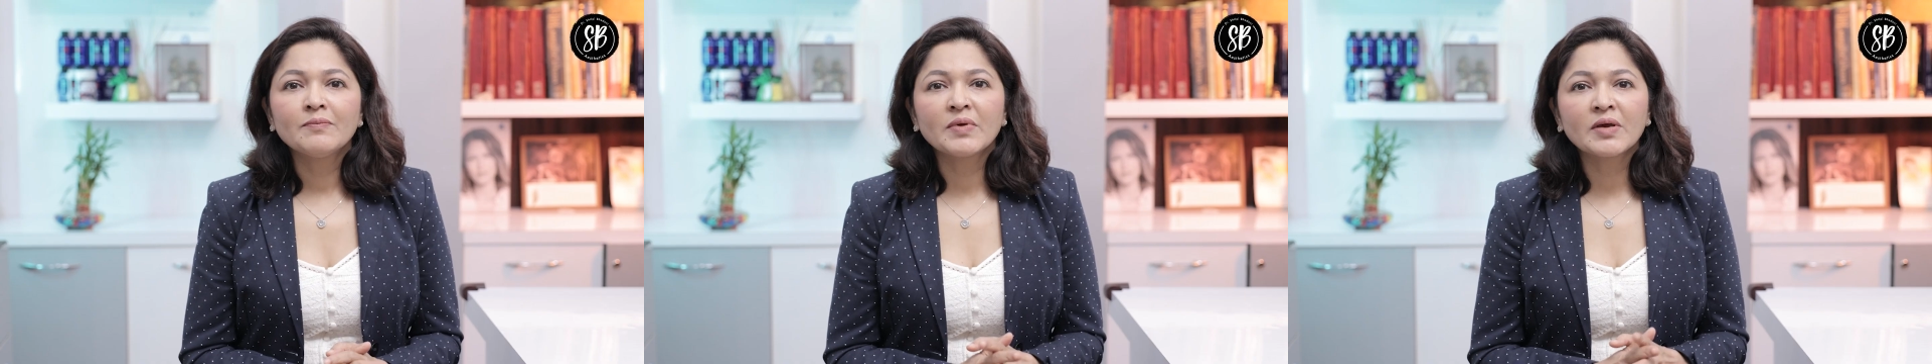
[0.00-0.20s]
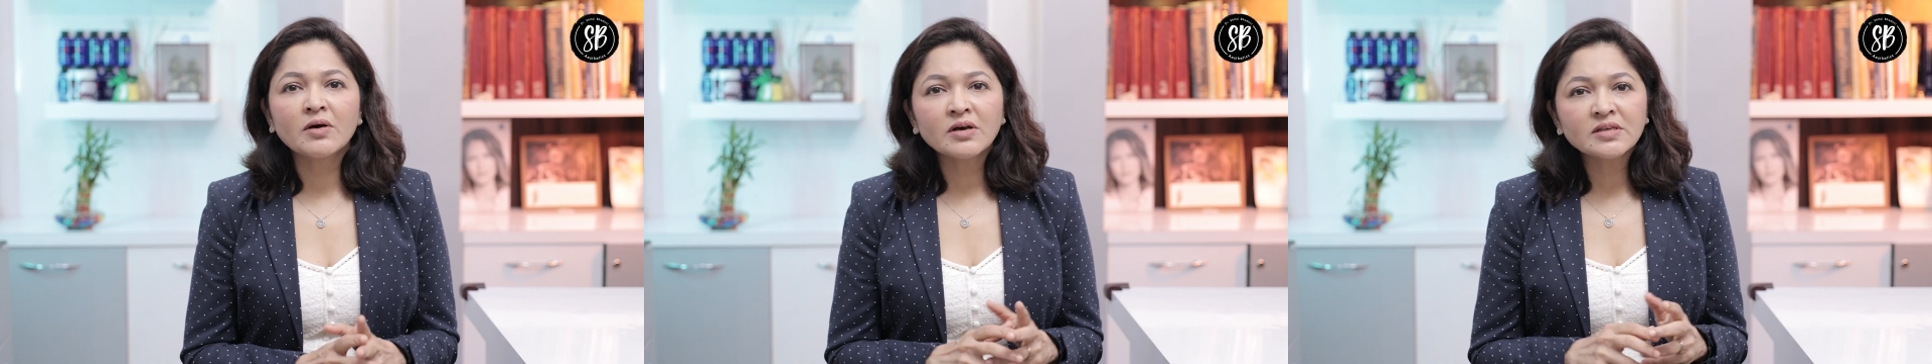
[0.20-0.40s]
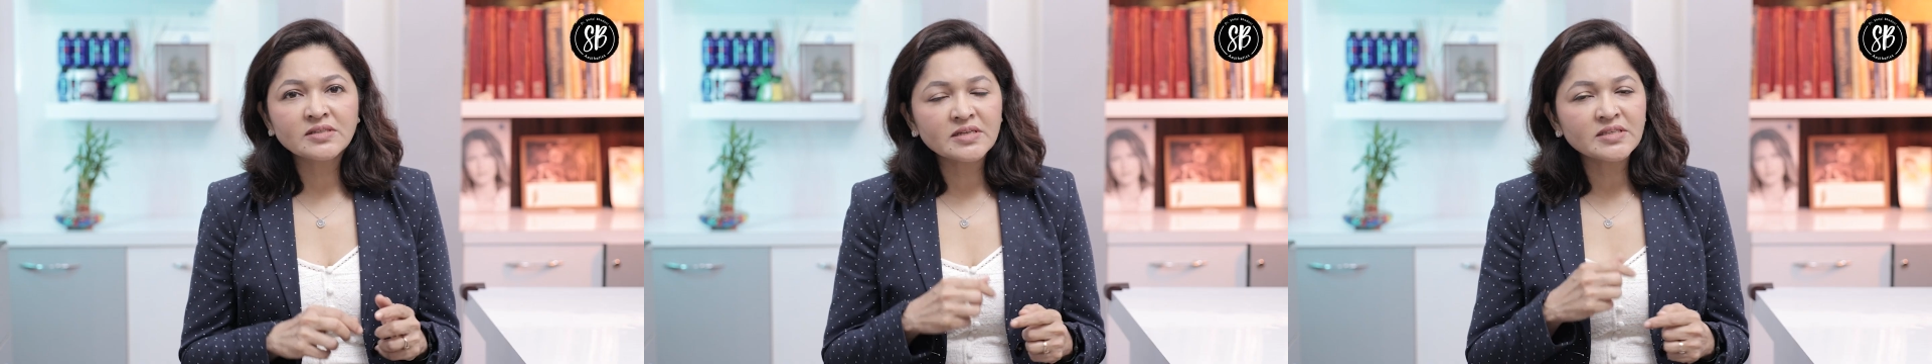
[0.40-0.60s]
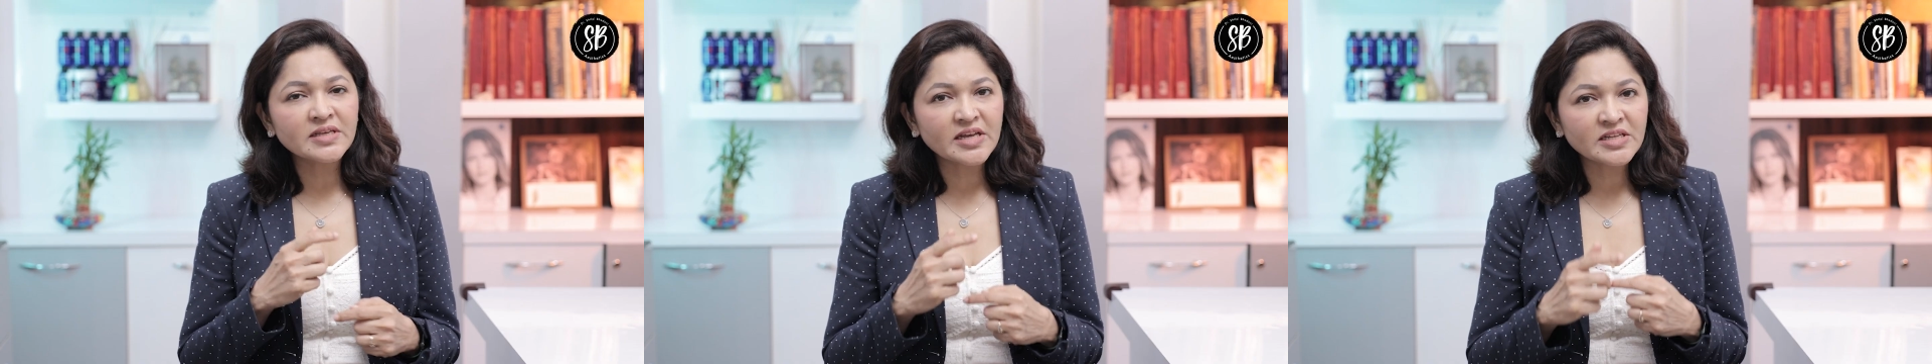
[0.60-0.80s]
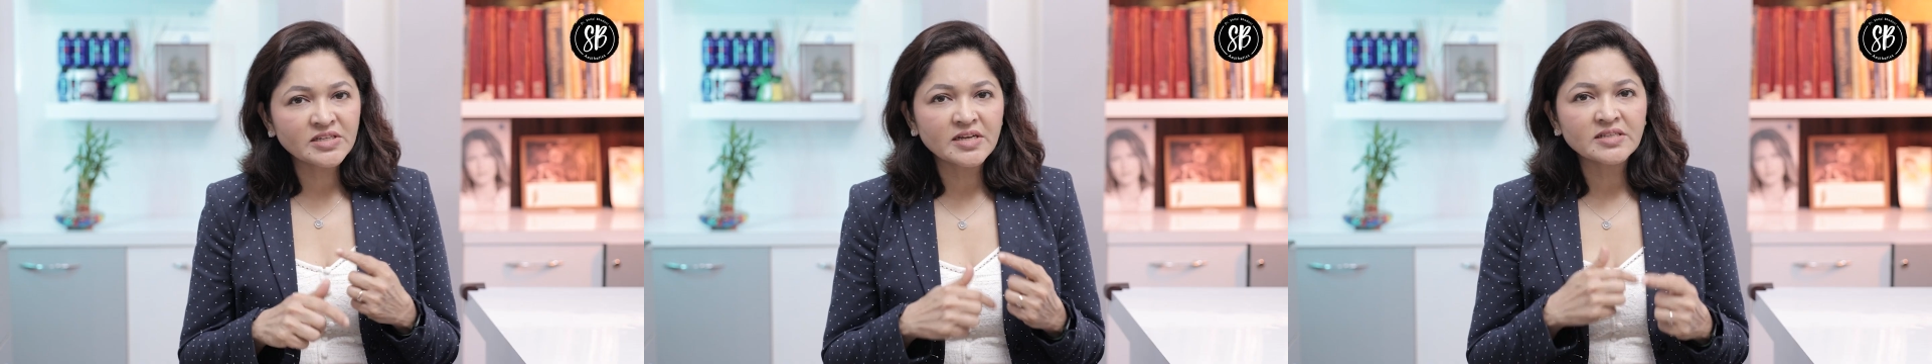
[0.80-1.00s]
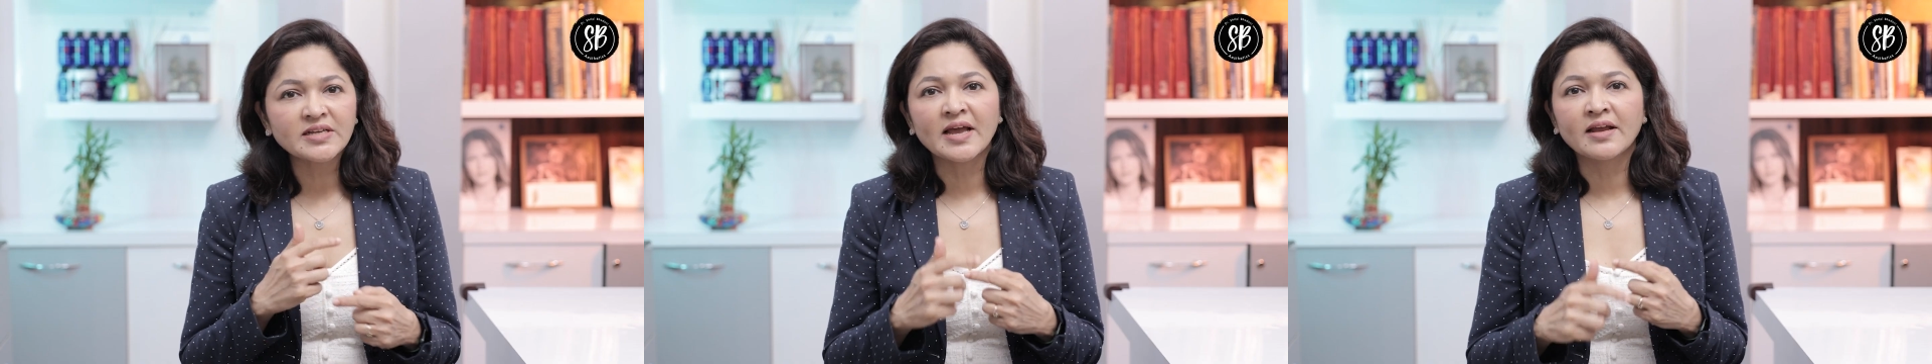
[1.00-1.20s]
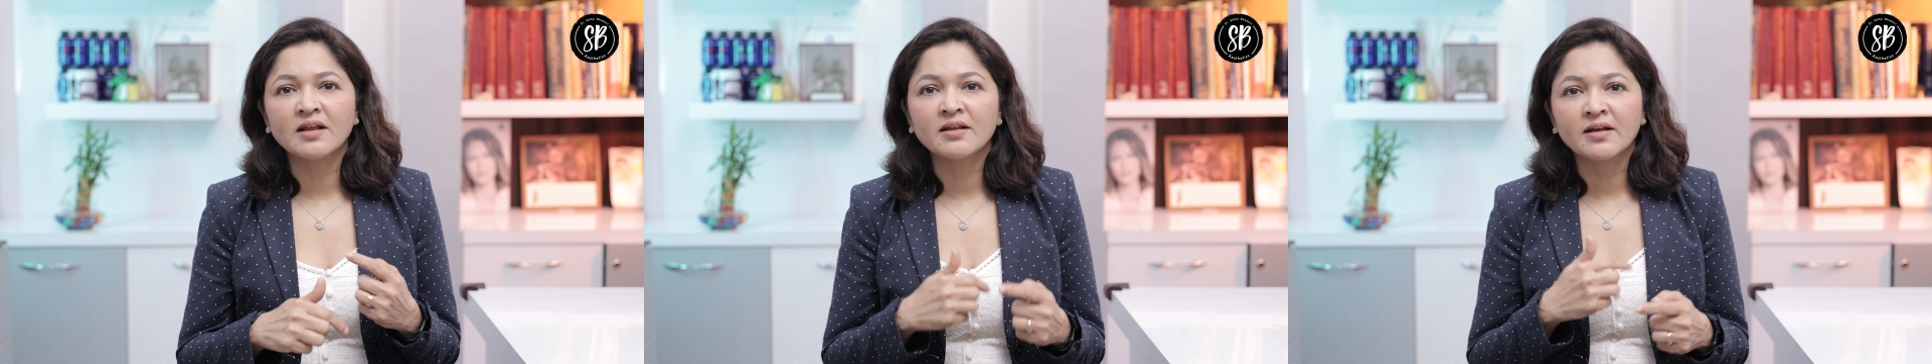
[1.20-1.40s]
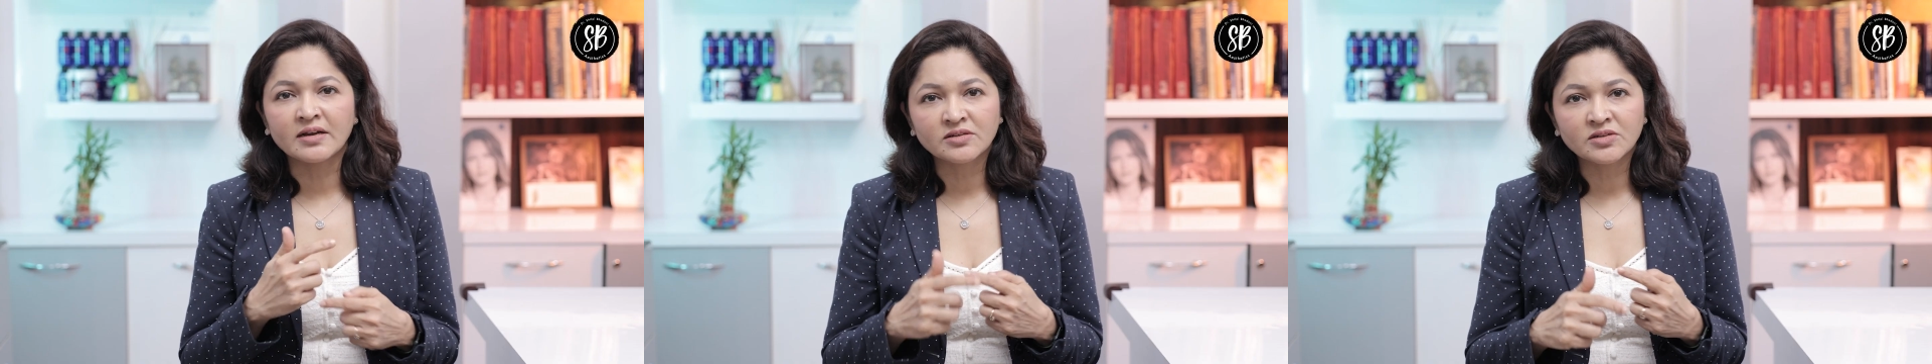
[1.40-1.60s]
because this itching
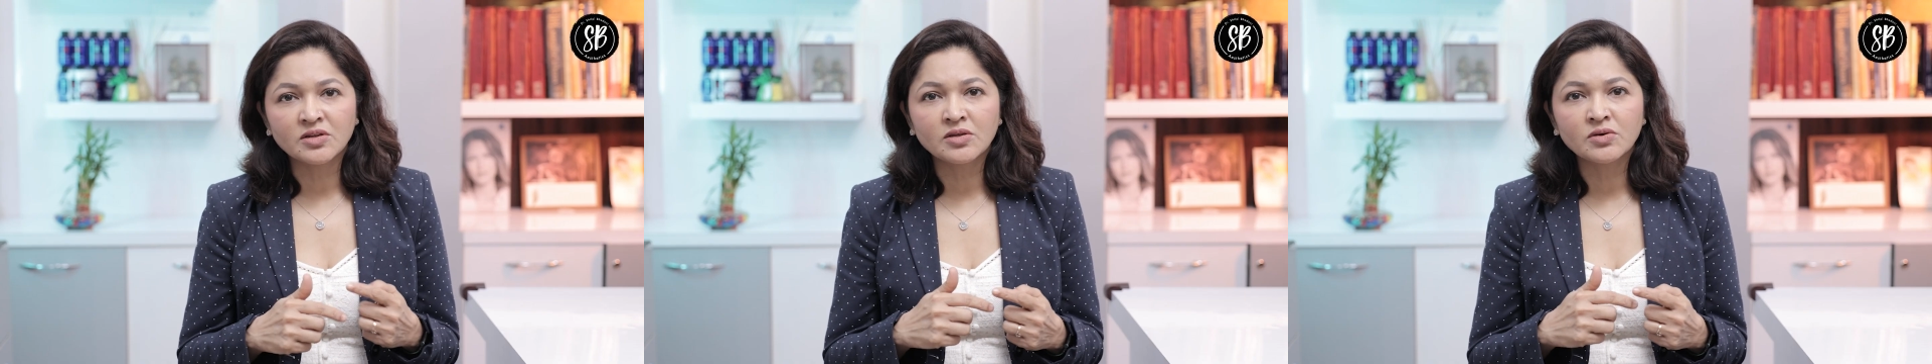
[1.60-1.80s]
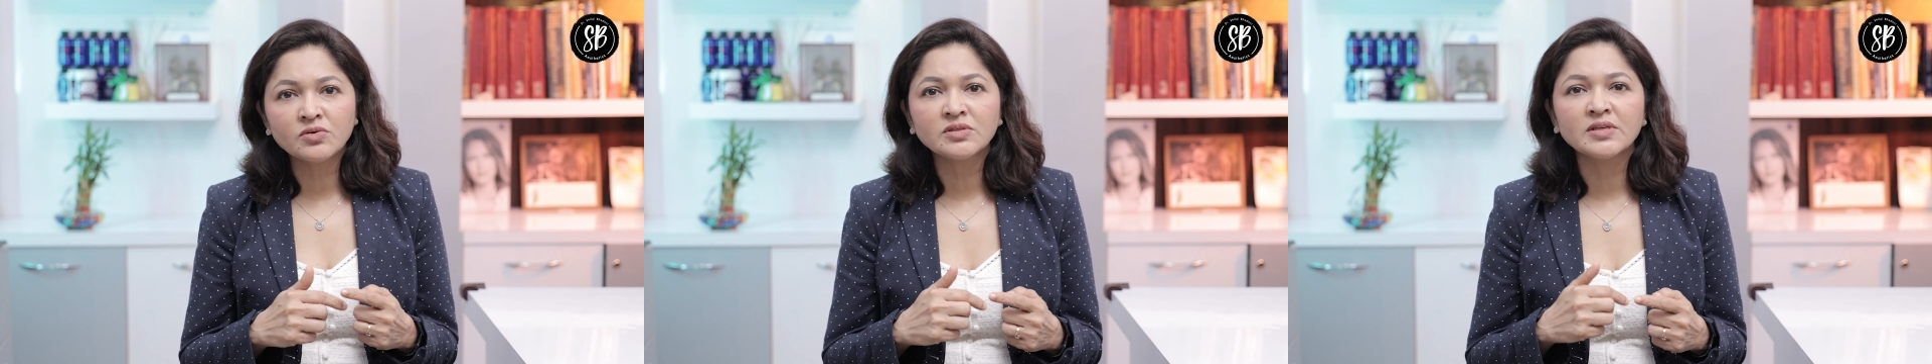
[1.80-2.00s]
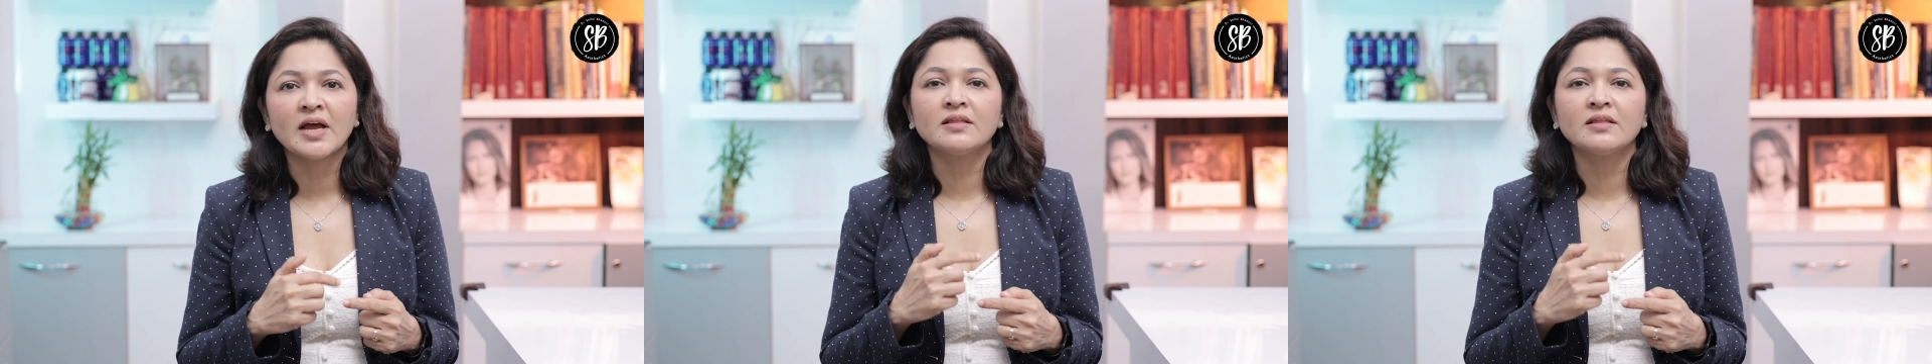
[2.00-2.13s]
cycle continues